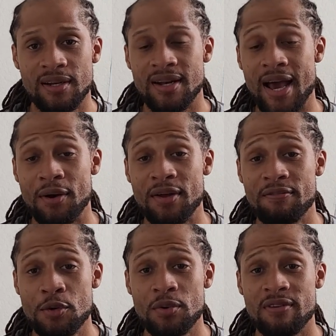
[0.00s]
Now,
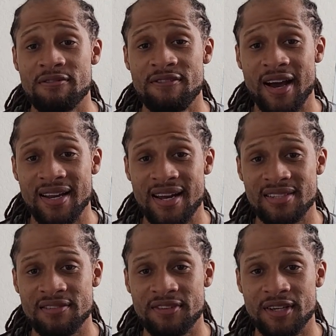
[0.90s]
if you were to
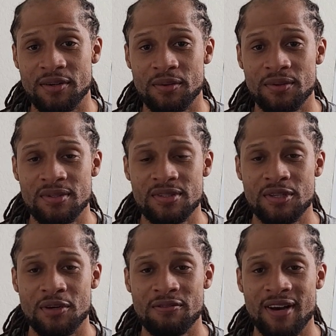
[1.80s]
finance a vehicle,
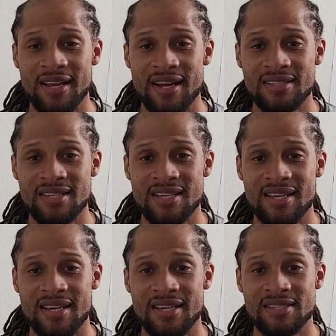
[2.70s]
so financing
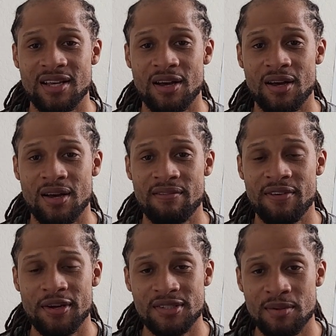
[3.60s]
is a
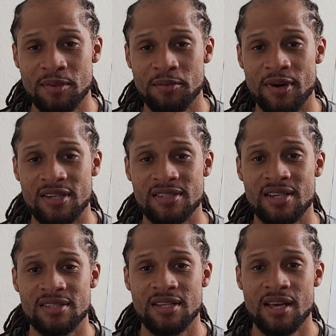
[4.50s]
very similar
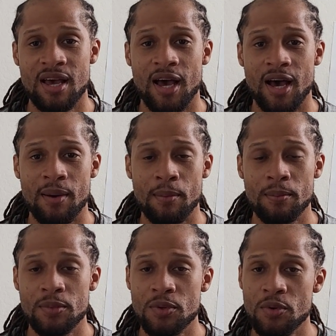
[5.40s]
process.
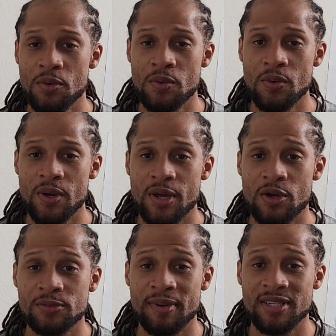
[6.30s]
It
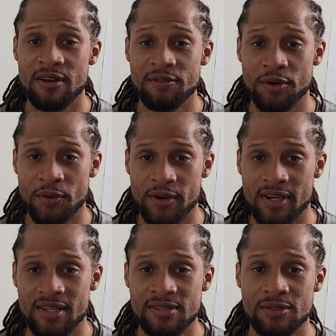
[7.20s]
goes off your
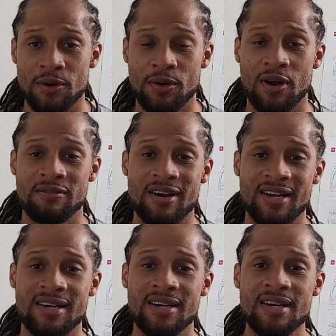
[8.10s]
credit. So
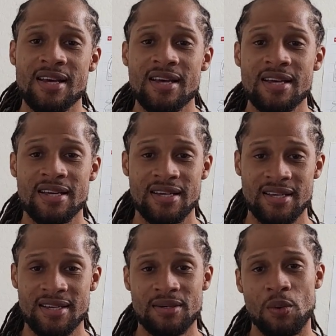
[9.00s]
Carvana,
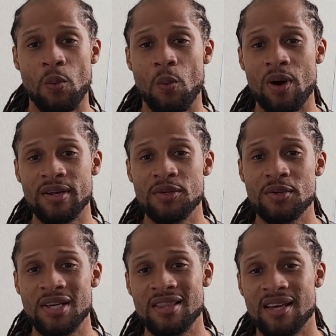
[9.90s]
one
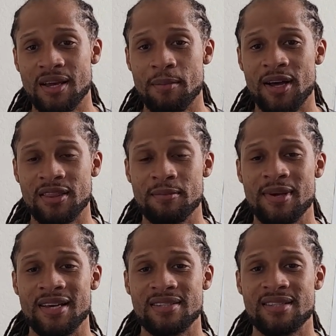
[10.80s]
unique thing about them
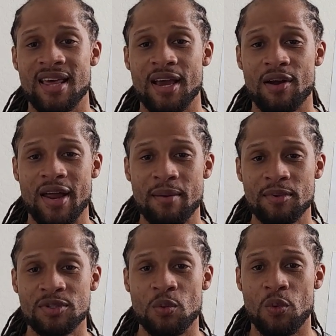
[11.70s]
is they are
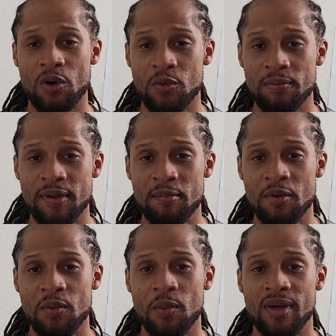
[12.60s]
able to work with
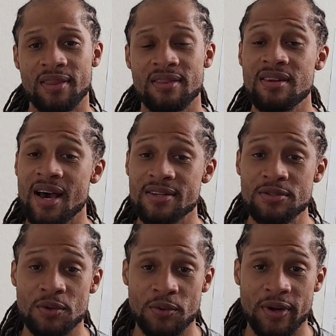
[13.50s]
people with
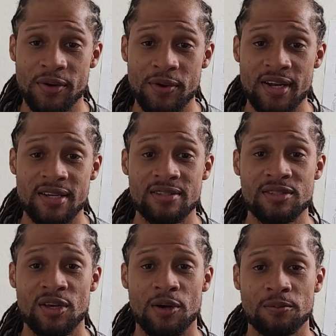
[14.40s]
not so great credit.
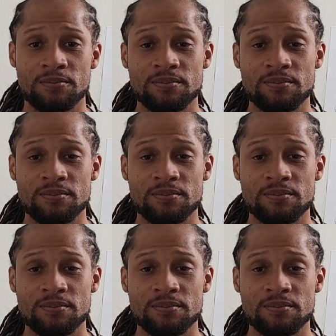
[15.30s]
So